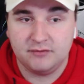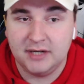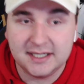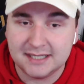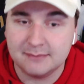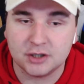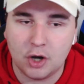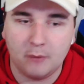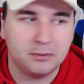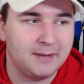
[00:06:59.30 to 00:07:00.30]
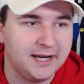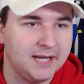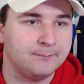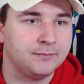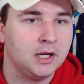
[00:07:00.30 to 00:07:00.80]
seemed to complement
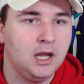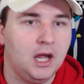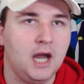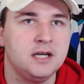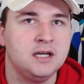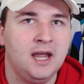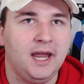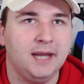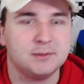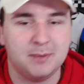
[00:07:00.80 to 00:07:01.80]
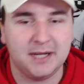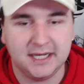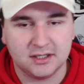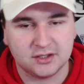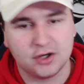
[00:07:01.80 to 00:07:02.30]
him. And he was
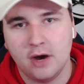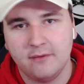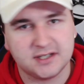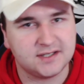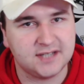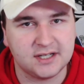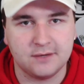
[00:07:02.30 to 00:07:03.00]
playing sort of as a centre